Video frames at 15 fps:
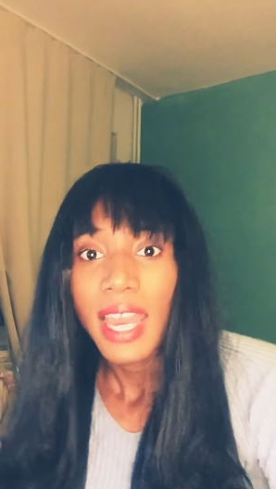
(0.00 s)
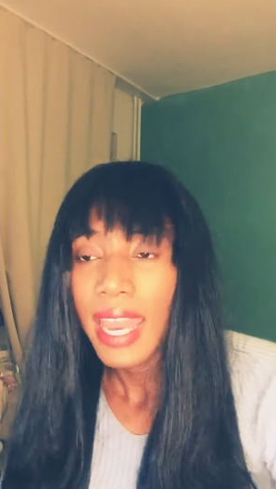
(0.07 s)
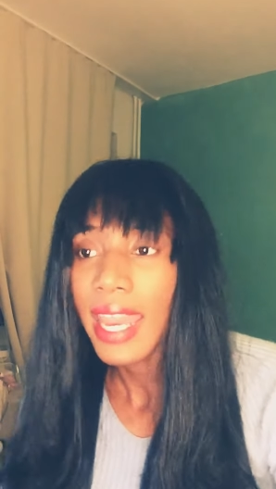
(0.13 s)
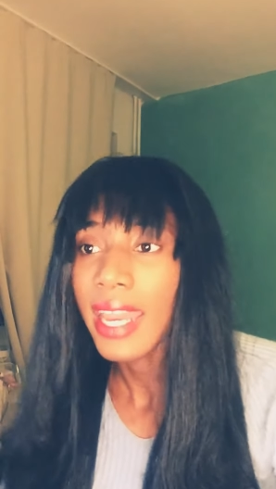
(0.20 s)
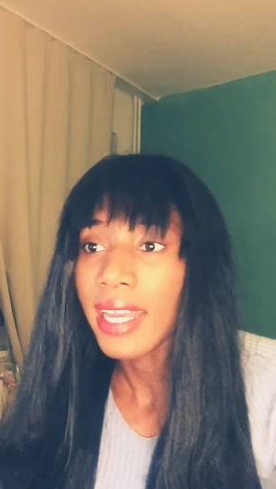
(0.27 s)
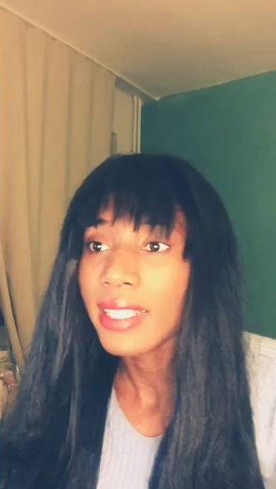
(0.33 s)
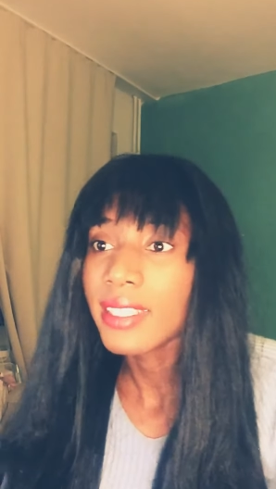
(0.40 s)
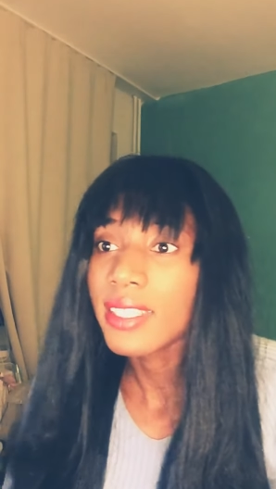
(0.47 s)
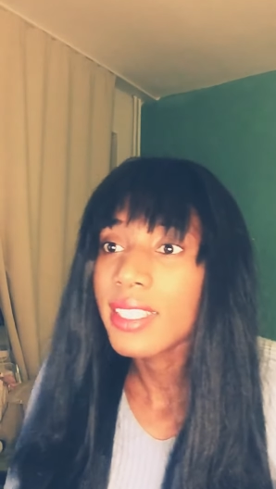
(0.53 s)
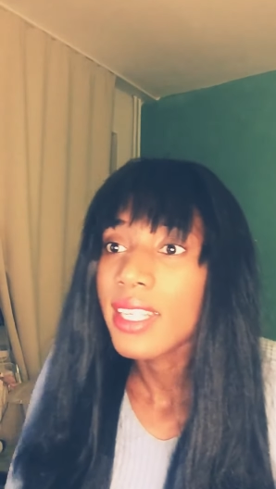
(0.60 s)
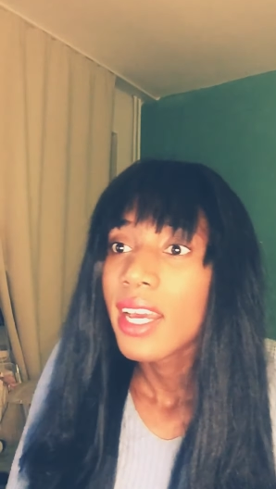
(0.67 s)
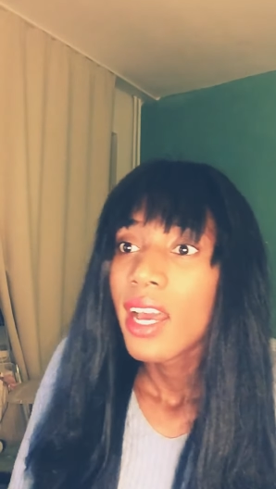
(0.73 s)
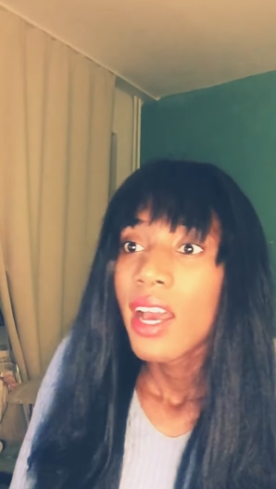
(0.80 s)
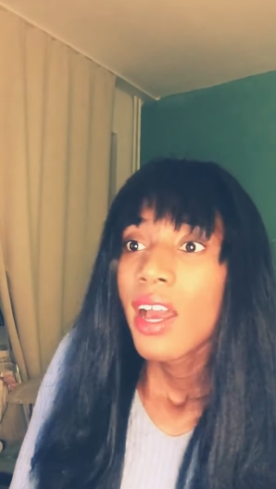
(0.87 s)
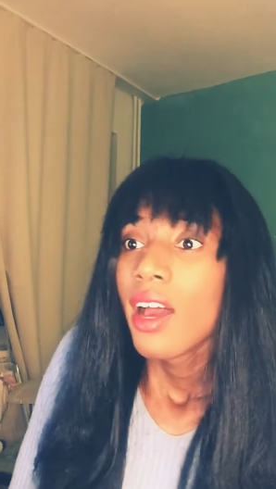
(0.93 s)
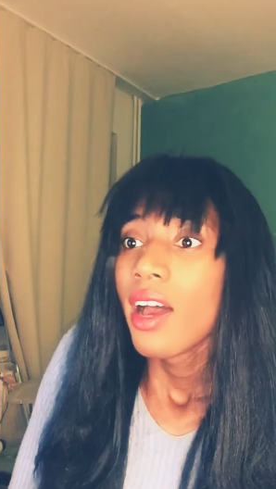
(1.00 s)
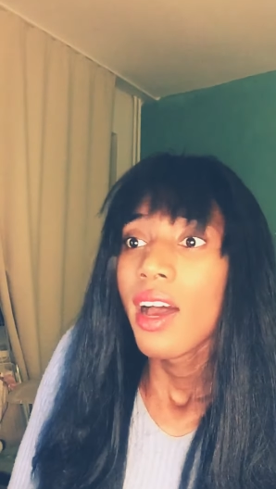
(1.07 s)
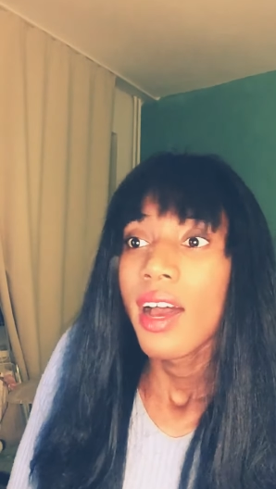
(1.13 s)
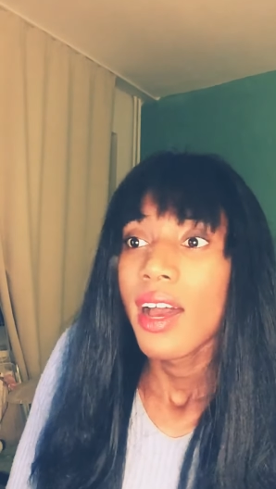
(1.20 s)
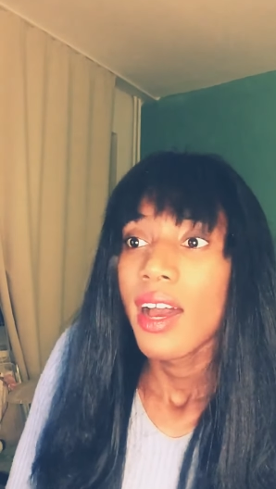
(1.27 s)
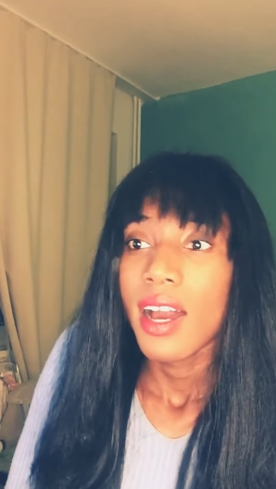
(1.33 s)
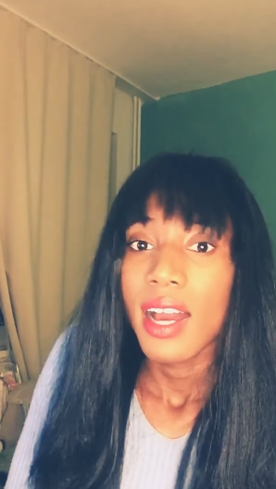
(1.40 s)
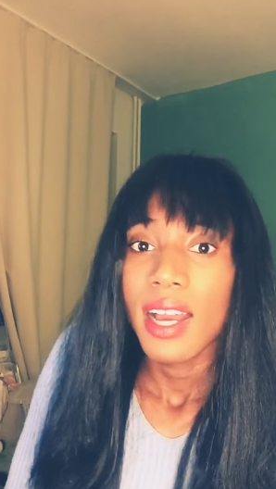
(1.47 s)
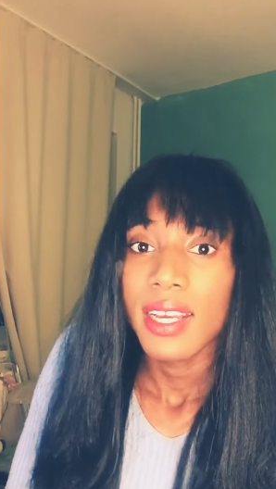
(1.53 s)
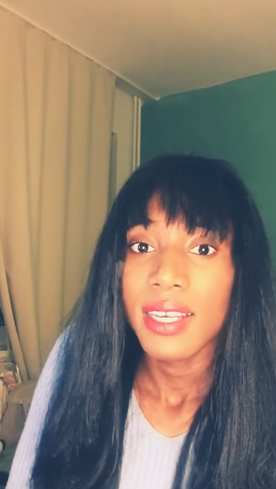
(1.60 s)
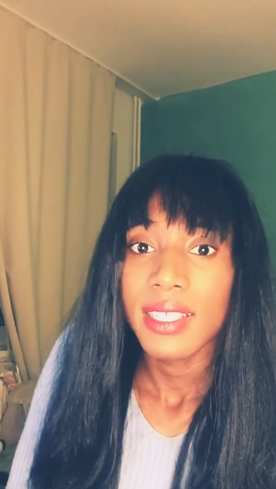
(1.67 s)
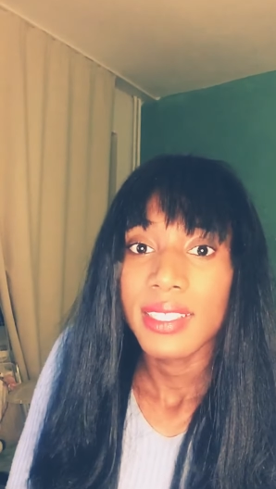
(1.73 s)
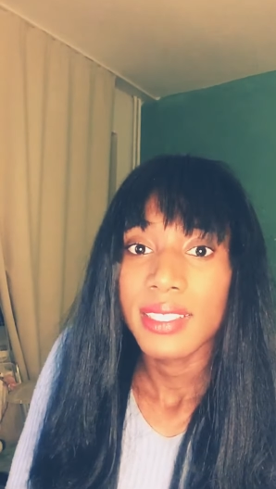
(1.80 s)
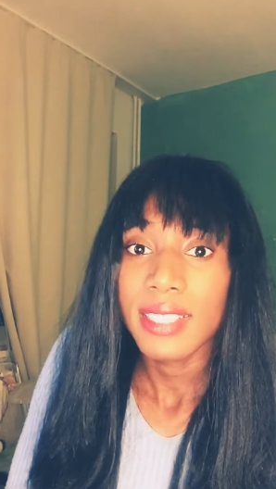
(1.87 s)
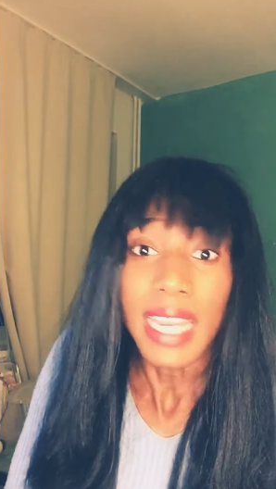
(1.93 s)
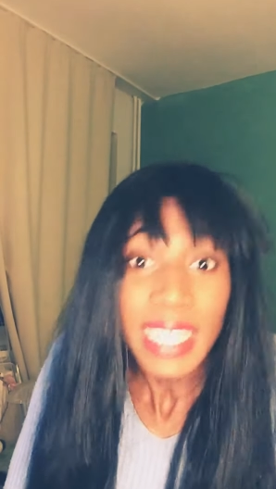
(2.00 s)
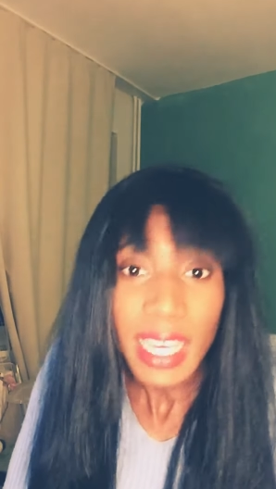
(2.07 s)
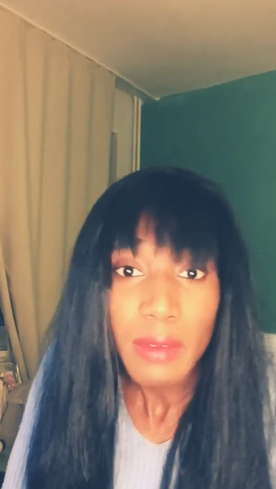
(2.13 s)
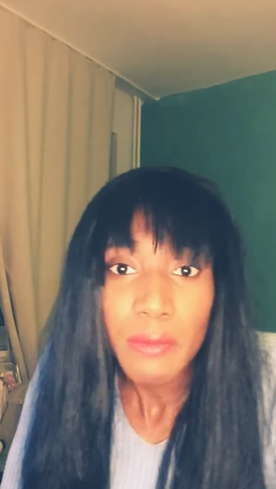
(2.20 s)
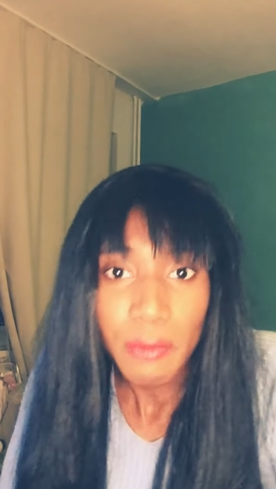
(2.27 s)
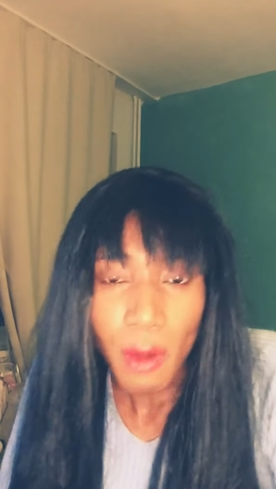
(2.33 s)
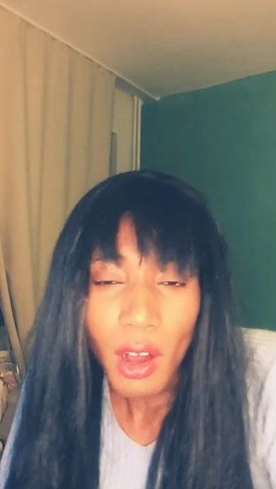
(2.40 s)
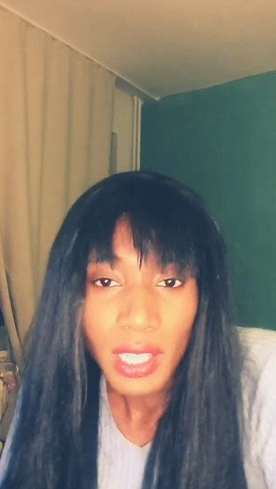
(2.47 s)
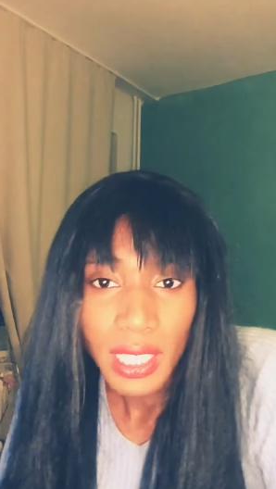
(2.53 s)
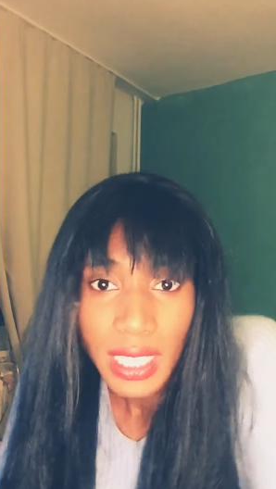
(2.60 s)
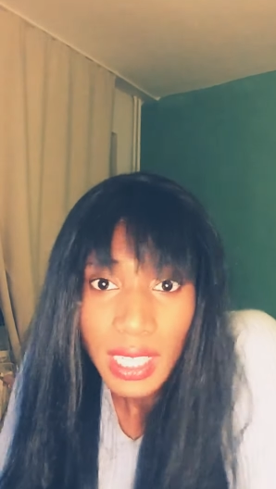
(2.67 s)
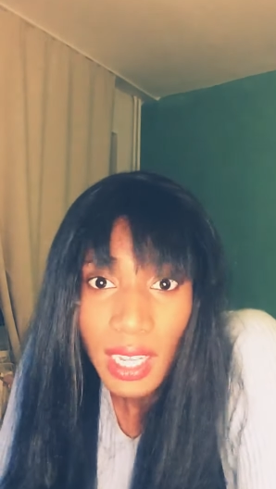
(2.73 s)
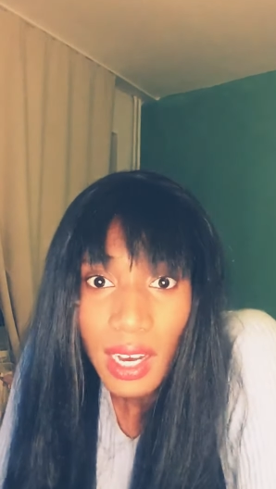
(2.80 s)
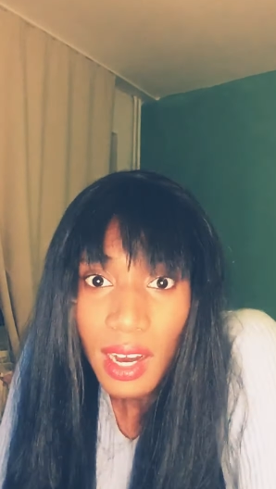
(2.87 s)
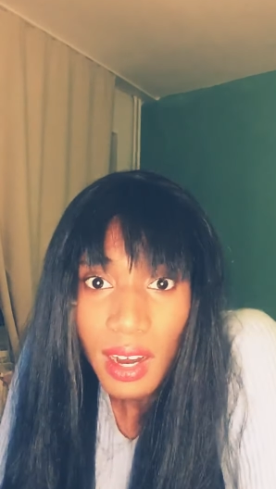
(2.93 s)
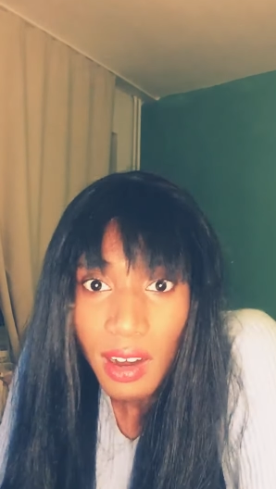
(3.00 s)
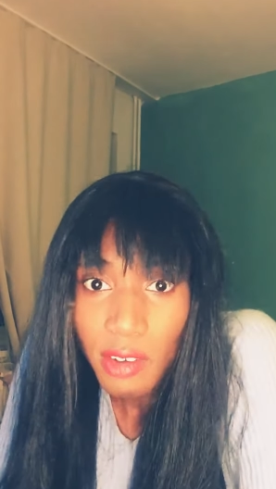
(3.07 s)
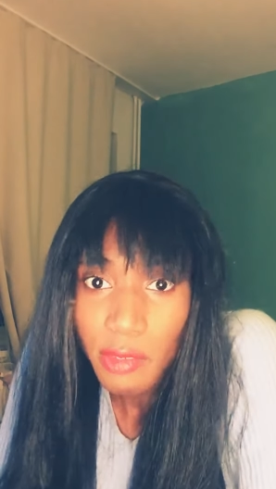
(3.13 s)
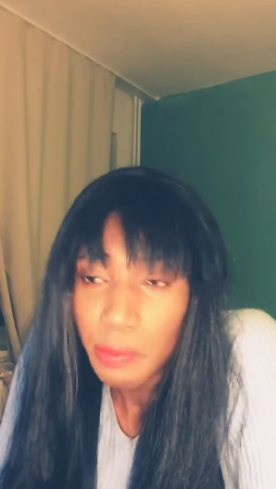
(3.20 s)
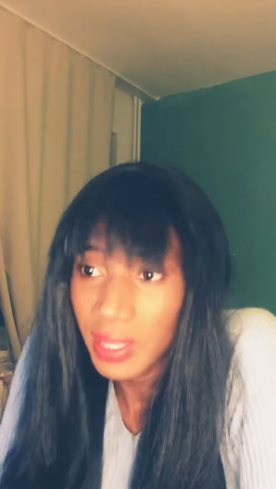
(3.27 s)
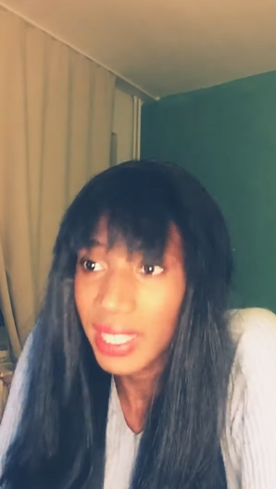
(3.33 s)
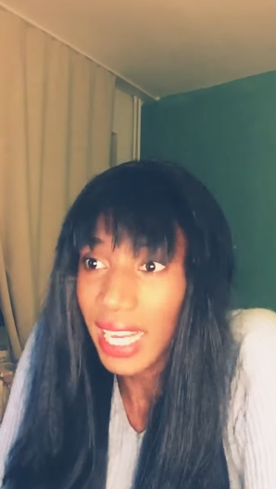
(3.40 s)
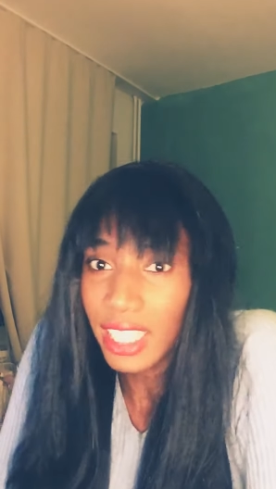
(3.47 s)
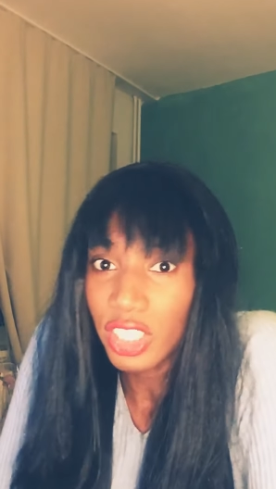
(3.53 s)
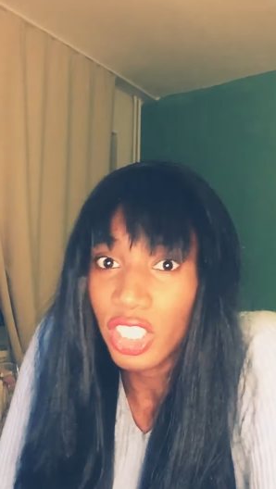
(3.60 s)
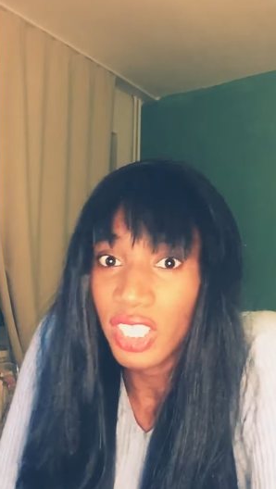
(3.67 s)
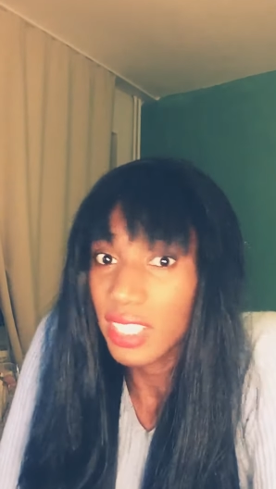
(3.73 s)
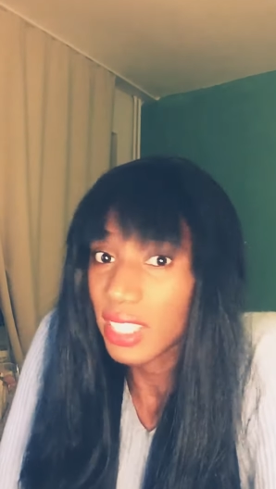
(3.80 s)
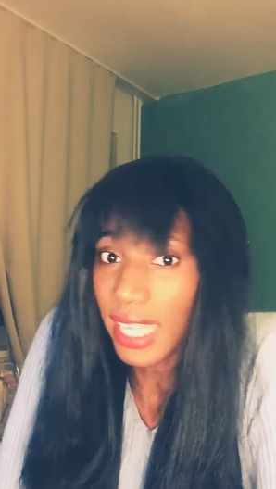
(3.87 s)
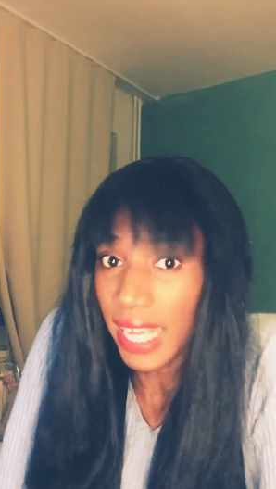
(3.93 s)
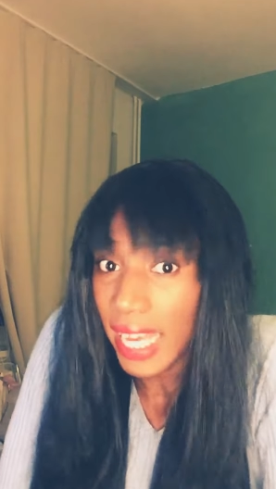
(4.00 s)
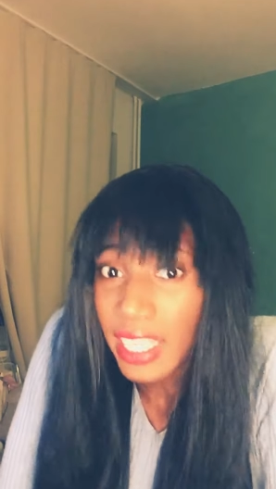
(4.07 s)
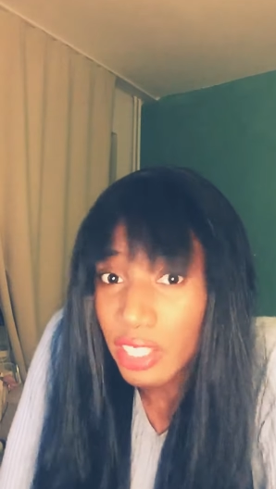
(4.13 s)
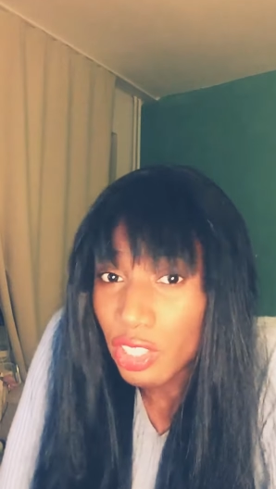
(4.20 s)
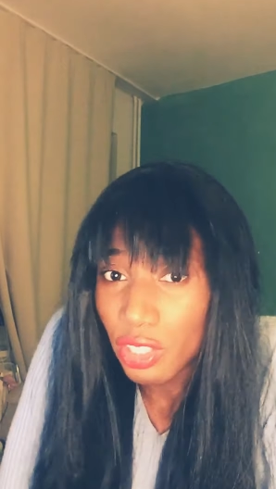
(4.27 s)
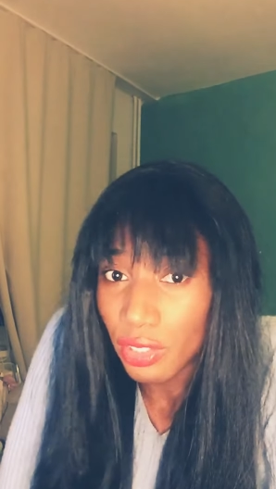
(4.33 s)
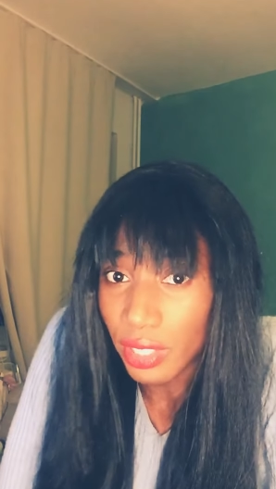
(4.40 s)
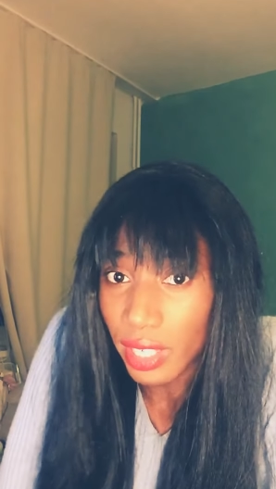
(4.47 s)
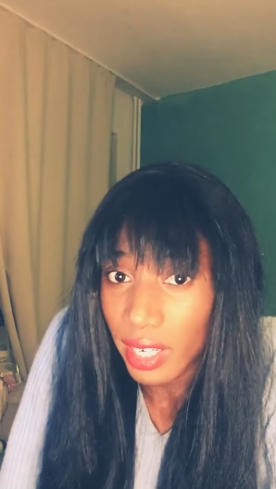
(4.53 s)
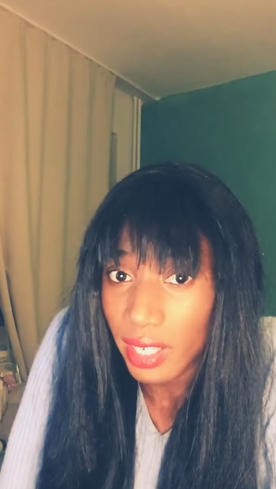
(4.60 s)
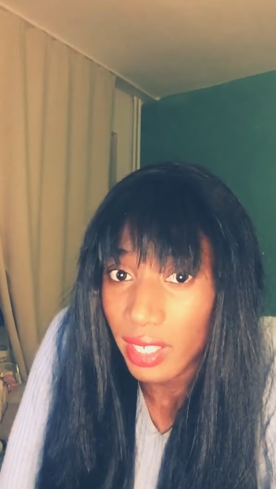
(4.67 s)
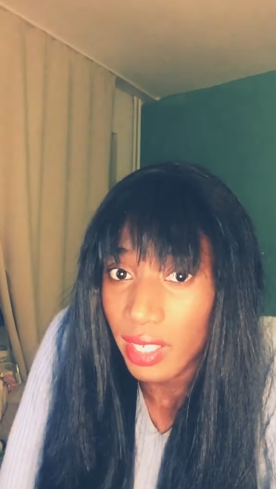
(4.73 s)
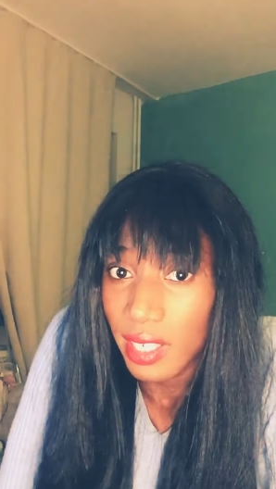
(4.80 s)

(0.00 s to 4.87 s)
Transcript: And they can fall in love, but that's just the extra.